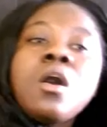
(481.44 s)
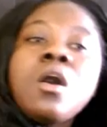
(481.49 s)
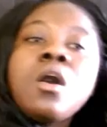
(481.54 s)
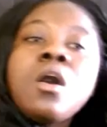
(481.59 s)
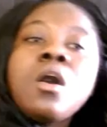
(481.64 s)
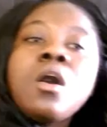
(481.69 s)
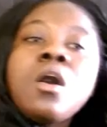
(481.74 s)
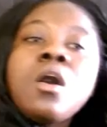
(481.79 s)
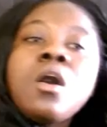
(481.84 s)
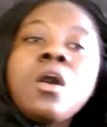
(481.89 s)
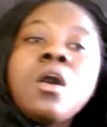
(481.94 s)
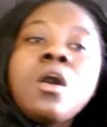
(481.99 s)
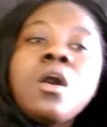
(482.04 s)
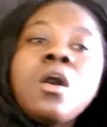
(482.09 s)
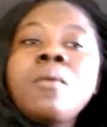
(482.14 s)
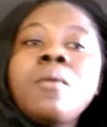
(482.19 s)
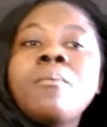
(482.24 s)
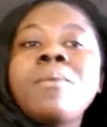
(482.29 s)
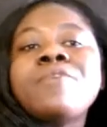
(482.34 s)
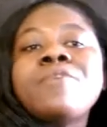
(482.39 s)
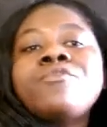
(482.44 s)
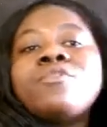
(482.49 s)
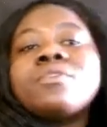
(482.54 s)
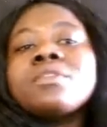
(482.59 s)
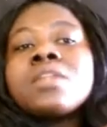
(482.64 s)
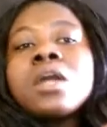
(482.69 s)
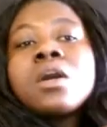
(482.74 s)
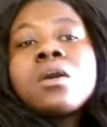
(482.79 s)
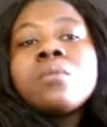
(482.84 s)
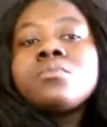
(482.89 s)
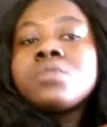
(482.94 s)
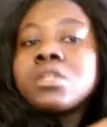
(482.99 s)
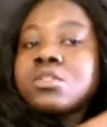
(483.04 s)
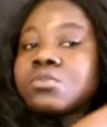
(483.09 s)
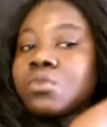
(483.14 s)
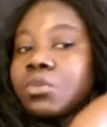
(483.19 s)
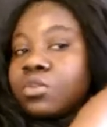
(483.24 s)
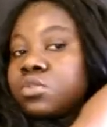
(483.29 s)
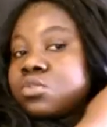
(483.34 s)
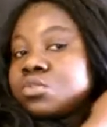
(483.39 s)
video. But for now, I'm
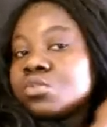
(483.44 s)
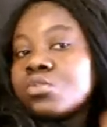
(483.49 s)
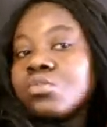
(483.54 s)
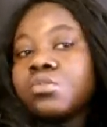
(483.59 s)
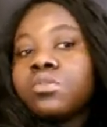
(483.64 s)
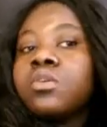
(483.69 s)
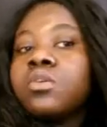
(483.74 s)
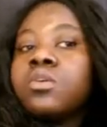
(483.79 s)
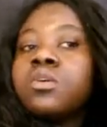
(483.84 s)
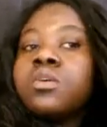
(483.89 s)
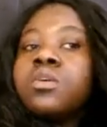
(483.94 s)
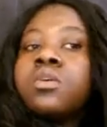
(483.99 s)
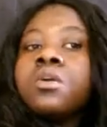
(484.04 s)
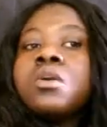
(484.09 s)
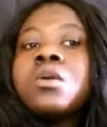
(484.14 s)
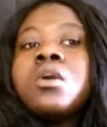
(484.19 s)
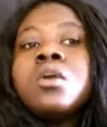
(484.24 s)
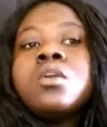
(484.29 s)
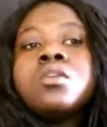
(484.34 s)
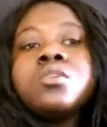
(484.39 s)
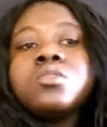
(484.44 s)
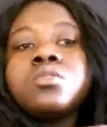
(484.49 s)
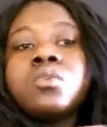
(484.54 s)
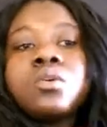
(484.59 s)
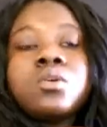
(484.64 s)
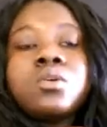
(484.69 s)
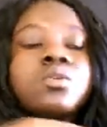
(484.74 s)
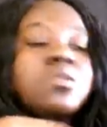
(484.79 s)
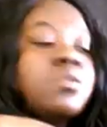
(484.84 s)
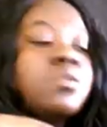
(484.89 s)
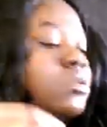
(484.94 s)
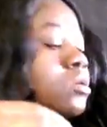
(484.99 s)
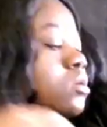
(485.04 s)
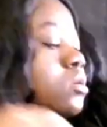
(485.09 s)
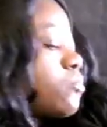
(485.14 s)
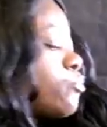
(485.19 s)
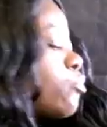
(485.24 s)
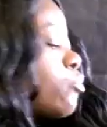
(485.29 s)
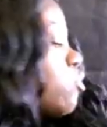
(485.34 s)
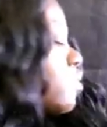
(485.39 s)
just going to, you know,
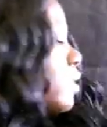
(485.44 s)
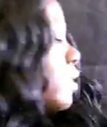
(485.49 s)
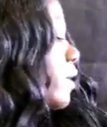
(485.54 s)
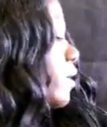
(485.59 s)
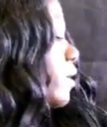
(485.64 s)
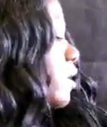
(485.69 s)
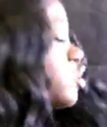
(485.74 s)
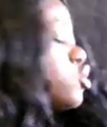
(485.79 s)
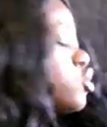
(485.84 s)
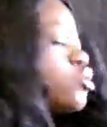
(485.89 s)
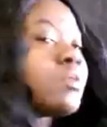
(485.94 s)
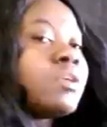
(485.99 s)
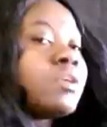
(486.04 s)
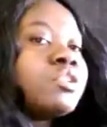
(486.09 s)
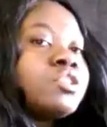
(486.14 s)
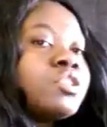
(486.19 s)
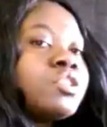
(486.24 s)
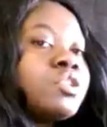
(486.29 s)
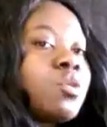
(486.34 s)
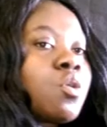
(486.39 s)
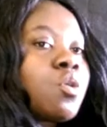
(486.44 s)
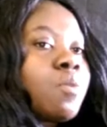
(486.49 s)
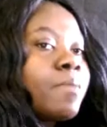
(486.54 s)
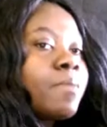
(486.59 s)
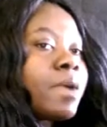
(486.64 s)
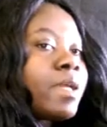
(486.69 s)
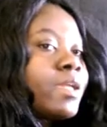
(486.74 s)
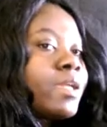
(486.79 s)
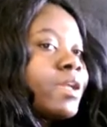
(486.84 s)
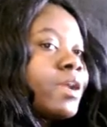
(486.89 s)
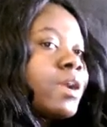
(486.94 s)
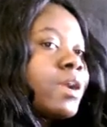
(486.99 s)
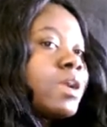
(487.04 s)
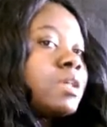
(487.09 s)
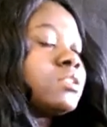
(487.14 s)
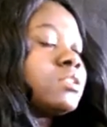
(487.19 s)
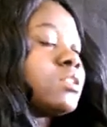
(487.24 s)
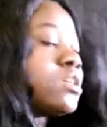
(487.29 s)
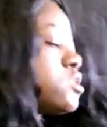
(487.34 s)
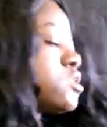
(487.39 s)
put like a scrunchie on my hair
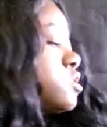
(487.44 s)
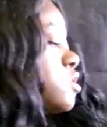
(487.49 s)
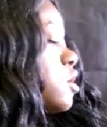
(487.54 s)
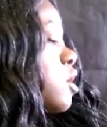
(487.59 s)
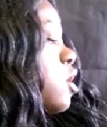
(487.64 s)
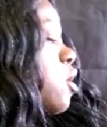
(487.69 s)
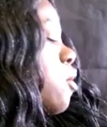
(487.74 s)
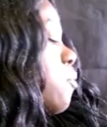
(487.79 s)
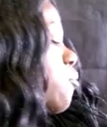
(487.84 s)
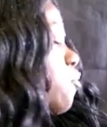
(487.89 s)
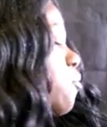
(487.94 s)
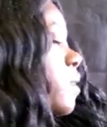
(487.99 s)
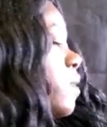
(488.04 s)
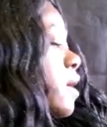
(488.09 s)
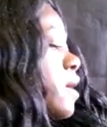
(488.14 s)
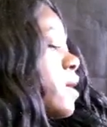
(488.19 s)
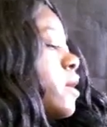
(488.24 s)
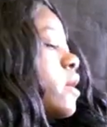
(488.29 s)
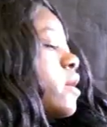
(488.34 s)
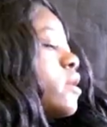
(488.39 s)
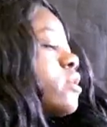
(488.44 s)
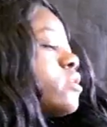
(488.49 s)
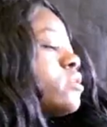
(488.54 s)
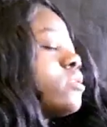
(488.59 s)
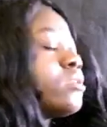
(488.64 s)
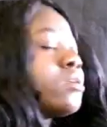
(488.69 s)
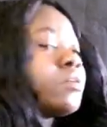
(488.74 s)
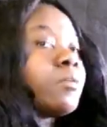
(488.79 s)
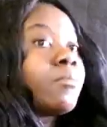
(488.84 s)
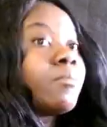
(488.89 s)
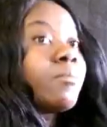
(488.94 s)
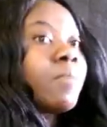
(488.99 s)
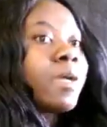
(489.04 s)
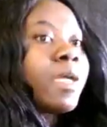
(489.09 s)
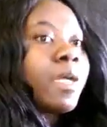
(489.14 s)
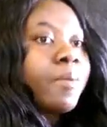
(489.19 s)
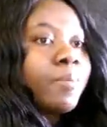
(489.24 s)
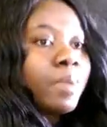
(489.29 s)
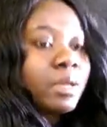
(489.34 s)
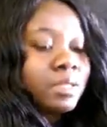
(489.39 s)
and just put my hair in the
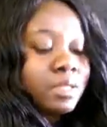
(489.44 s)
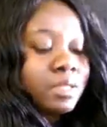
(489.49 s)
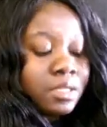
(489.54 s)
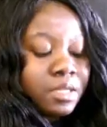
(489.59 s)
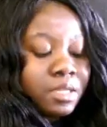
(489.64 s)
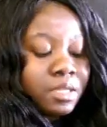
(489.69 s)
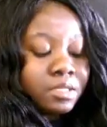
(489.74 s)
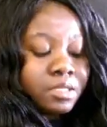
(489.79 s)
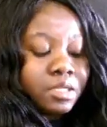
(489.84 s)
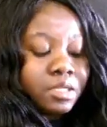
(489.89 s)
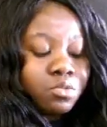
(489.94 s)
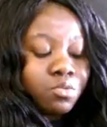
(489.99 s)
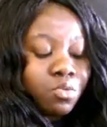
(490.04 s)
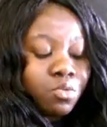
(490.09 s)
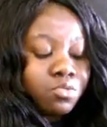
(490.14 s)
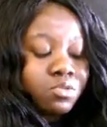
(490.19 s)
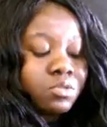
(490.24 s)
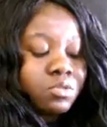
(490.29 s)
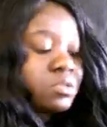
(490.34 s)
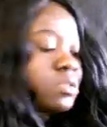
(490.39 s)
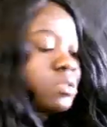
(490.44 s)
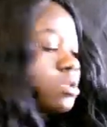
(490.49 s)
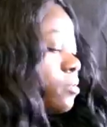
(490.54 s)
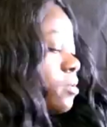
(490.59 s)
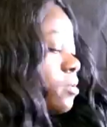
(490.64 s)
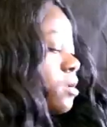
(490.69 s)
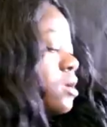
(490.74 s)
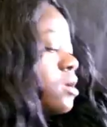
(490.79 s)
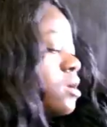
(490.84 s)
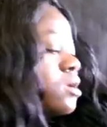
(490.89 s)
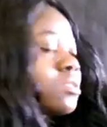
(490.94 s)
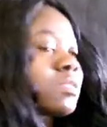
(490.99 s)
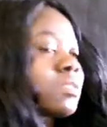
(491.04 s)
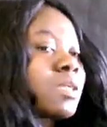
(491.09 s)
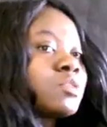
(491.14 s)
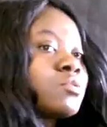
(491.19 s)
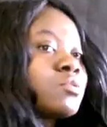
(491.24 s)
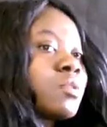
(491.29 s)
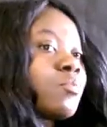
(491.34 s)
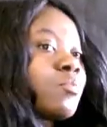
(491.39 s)
hair bonnet and just go to sleep.
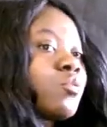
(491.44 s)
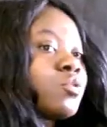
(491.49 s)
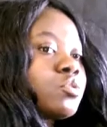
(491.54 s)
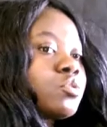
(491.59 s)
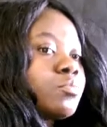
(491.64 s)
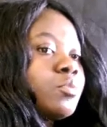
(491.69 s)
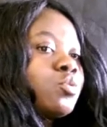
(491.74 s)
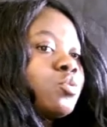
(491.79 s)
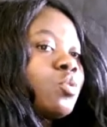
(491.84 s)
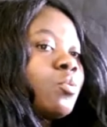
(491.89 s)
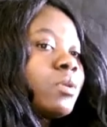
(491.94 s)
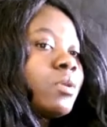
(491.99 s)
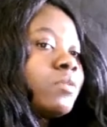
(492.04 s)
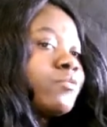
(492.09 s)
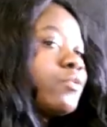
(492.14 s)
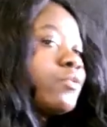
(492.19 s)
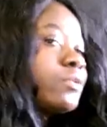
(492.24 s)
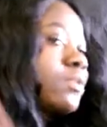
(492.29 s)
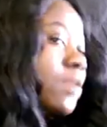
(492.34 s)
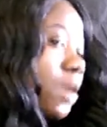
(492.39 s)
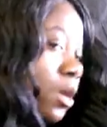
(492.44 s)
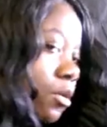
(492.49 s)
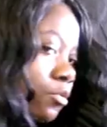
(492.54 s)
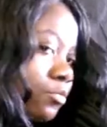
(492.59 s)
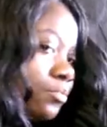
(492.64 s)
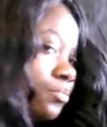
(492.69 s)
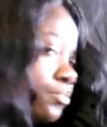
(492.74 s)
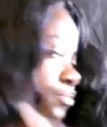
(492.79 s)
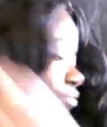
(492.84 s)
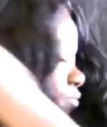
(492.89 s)
That's what I'm going to be doing for now.